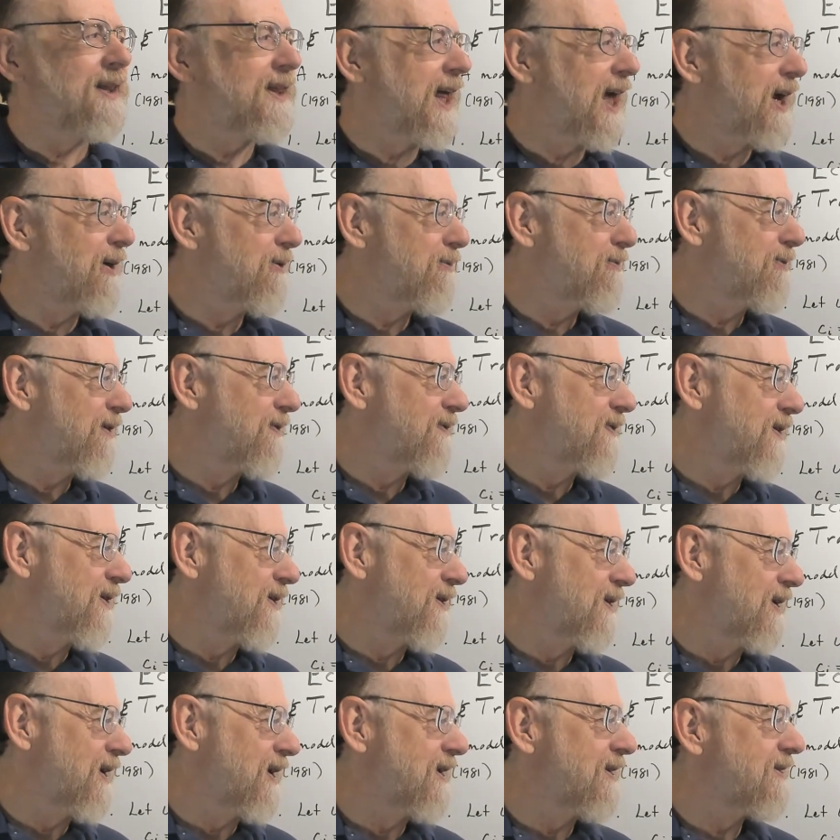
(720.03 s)
would
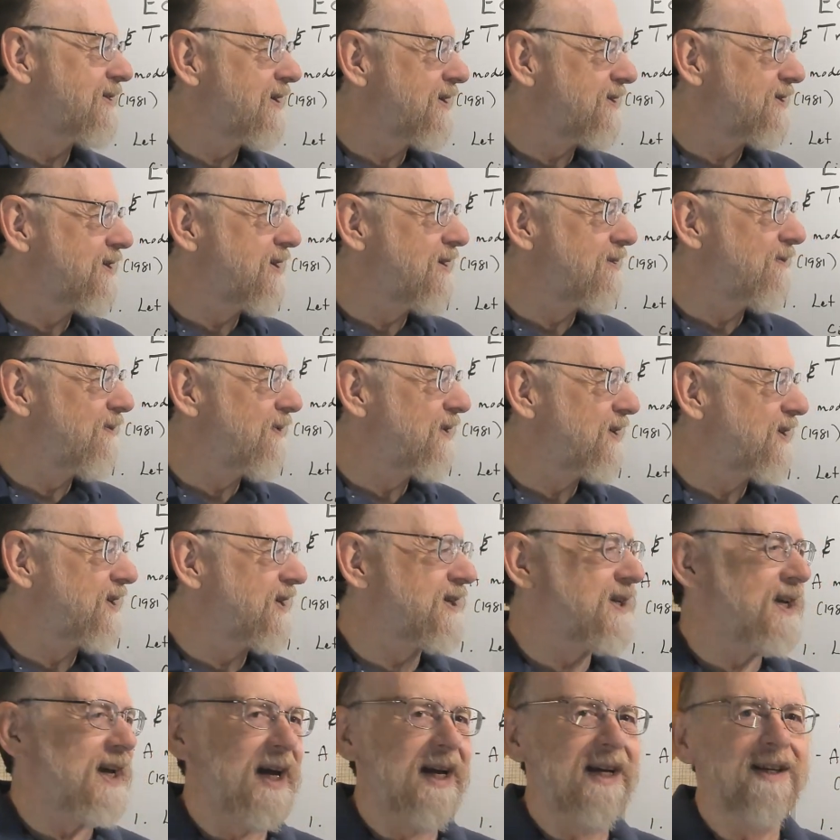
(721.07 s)
prefer a system with the
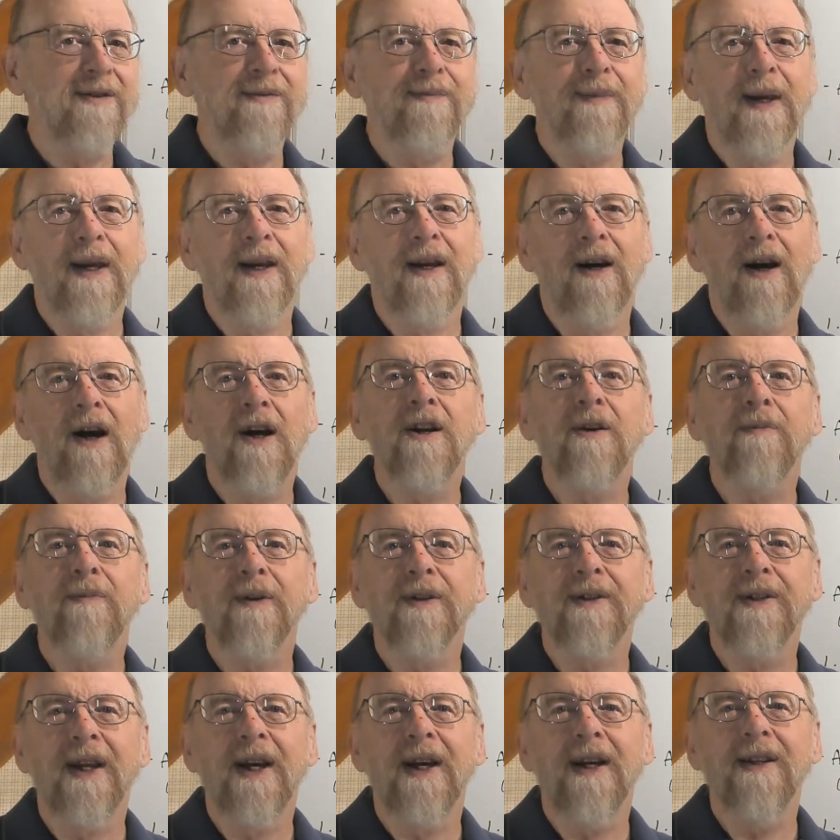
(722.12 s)
tax being 100%
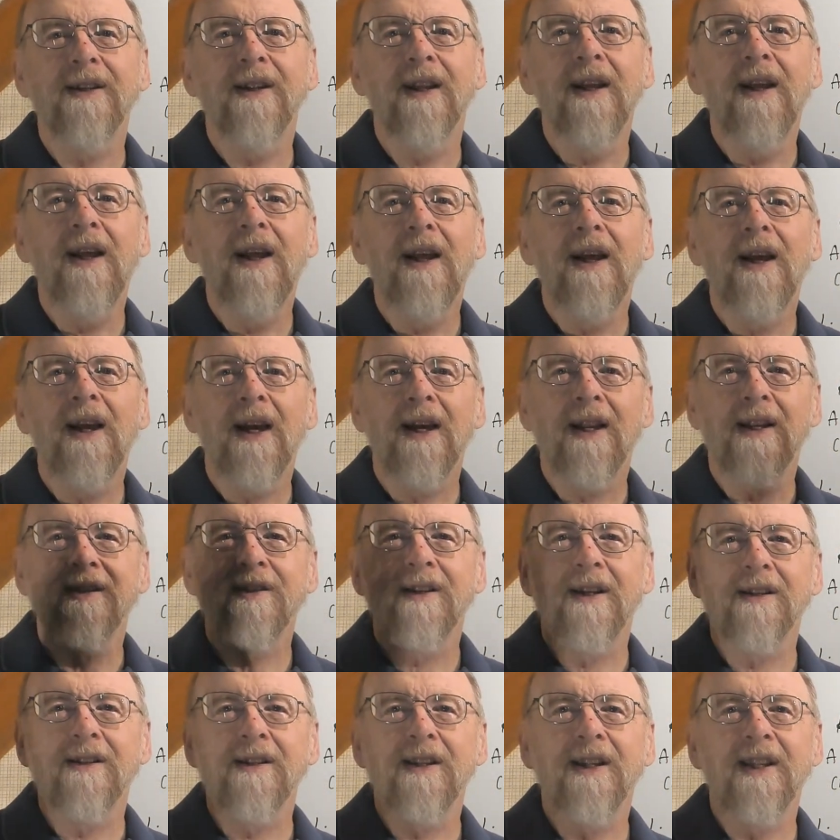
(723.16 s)
and
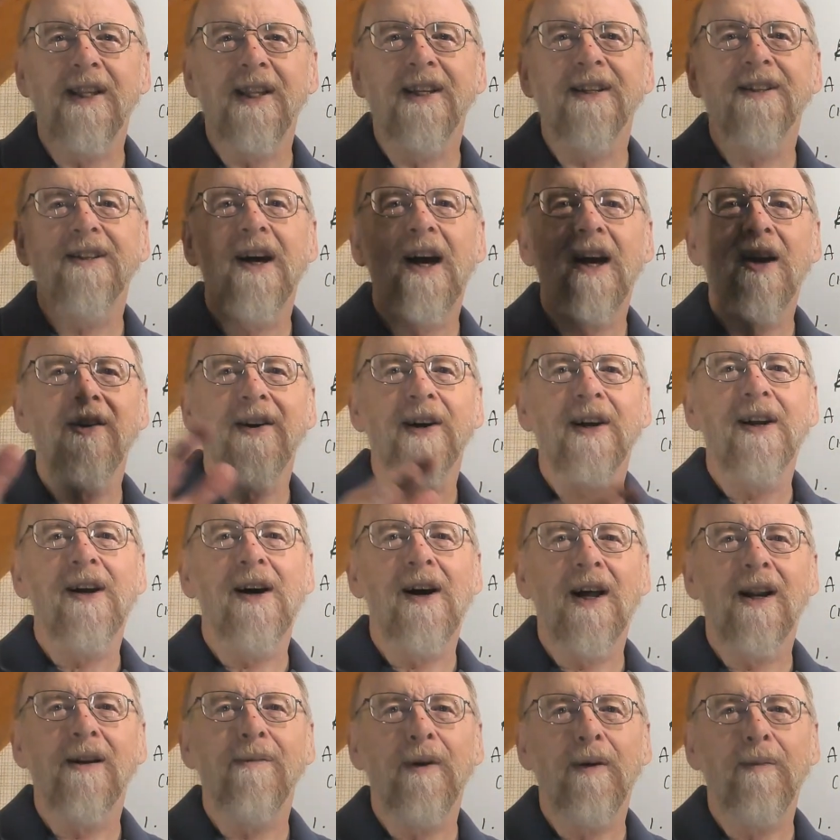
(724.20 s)
essentially the entire
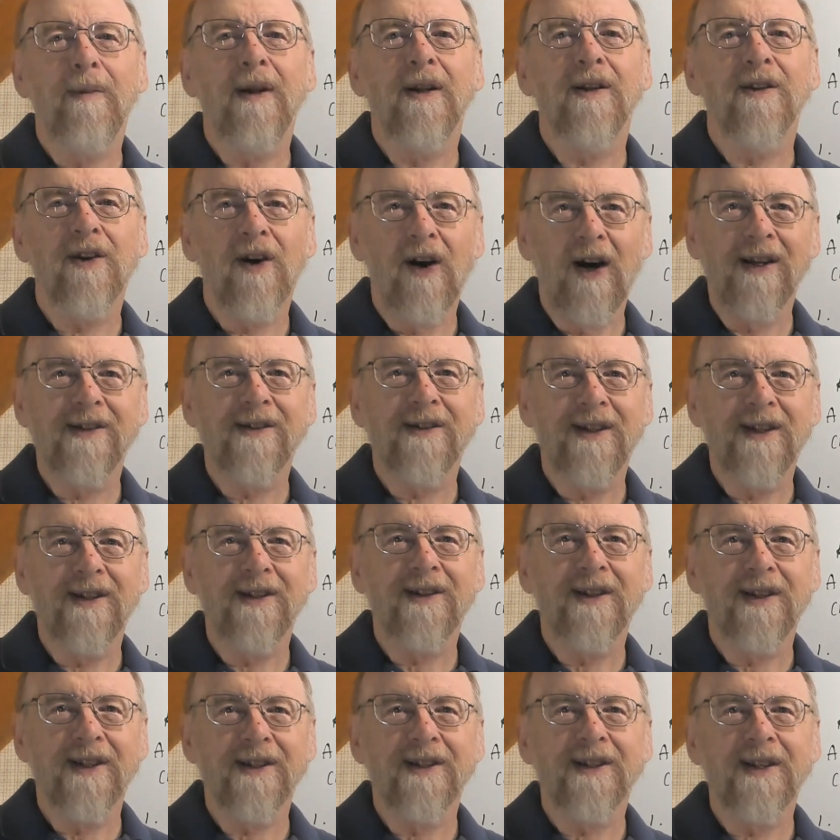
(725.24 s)
economy being tossed
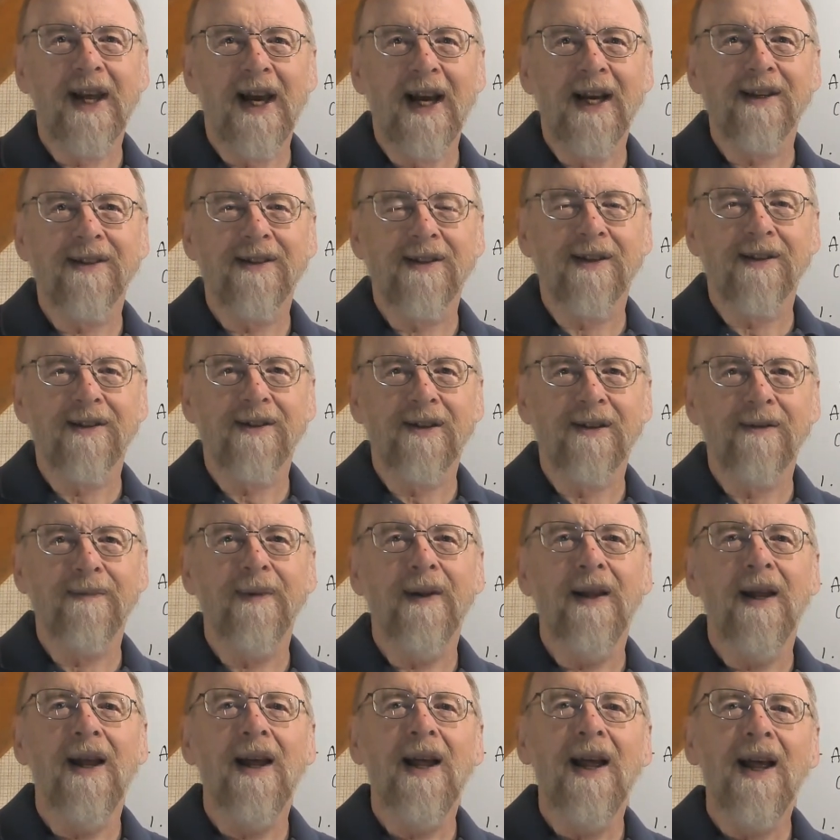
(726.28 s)
into this tax system.
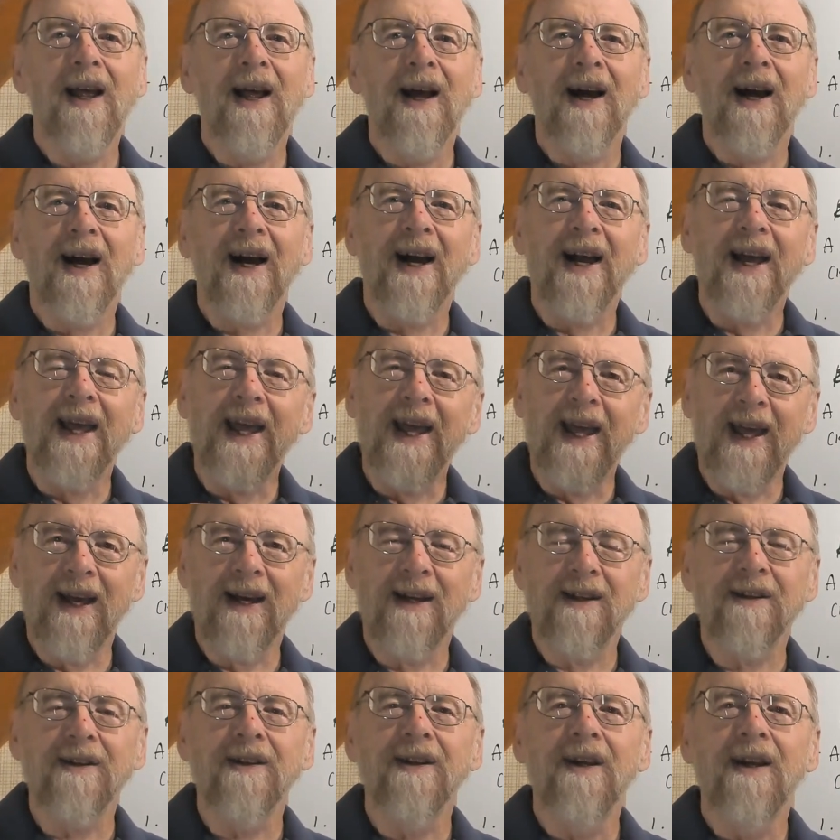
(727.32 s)

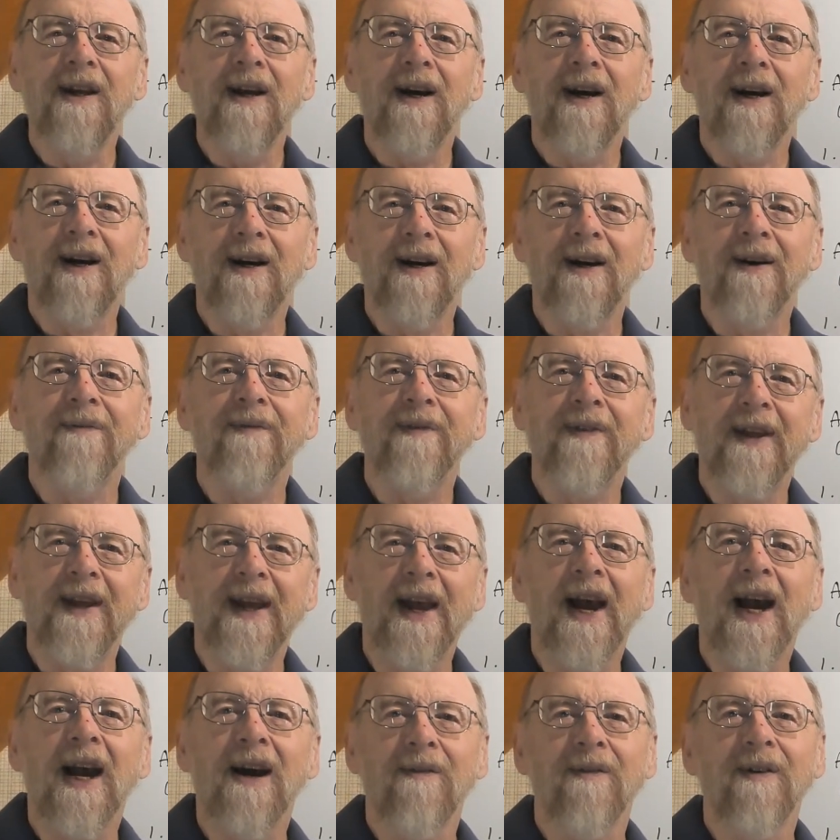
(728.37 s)
And
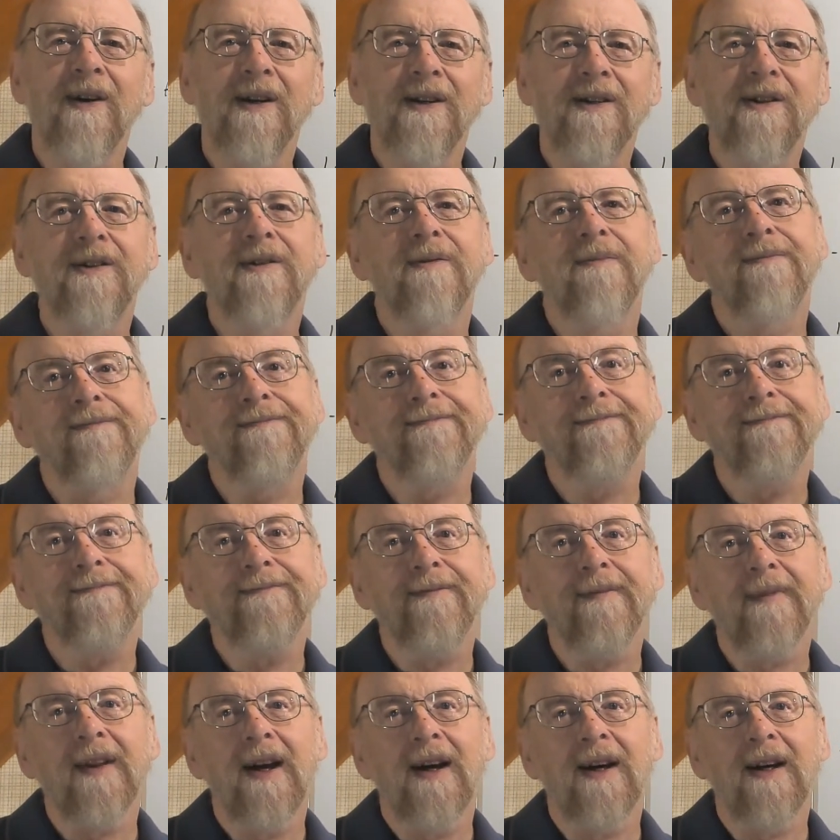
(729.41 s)
the average
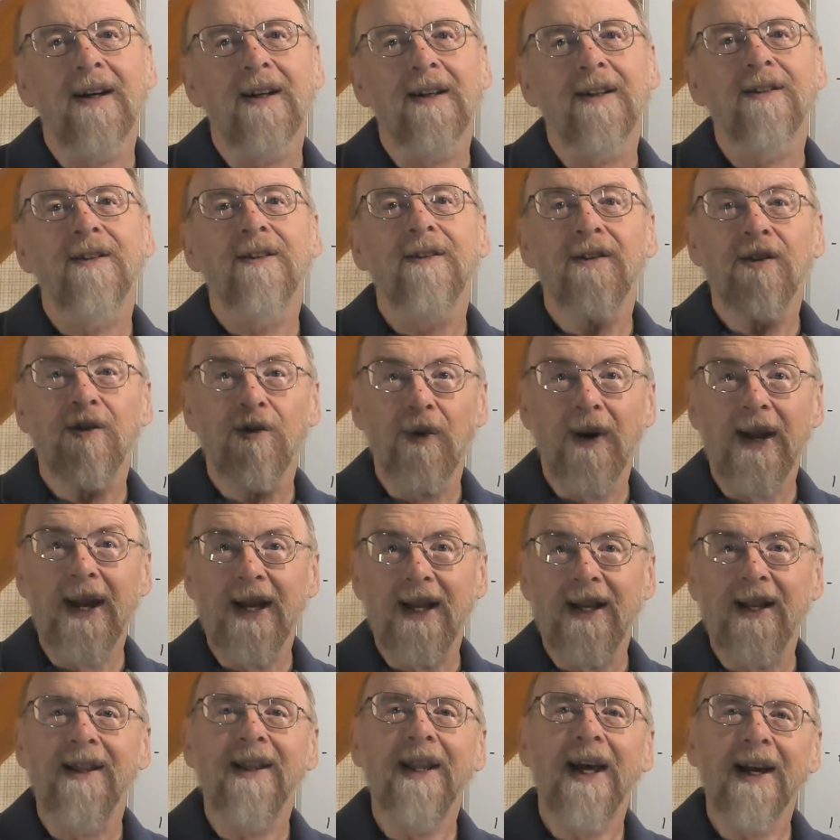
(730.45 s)
grant
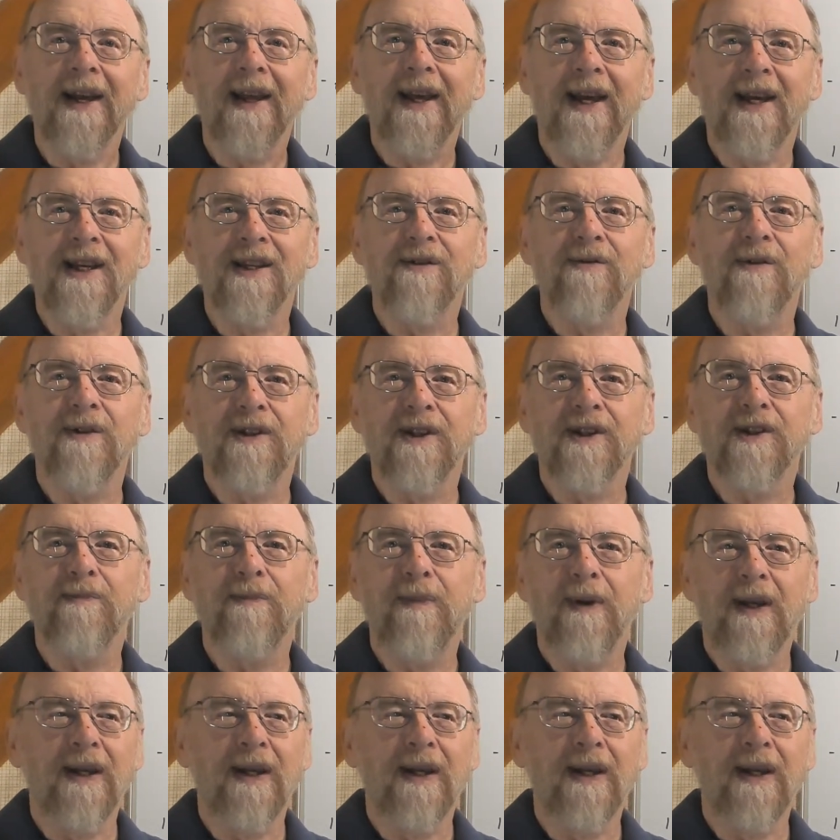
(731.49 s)
in that case would just be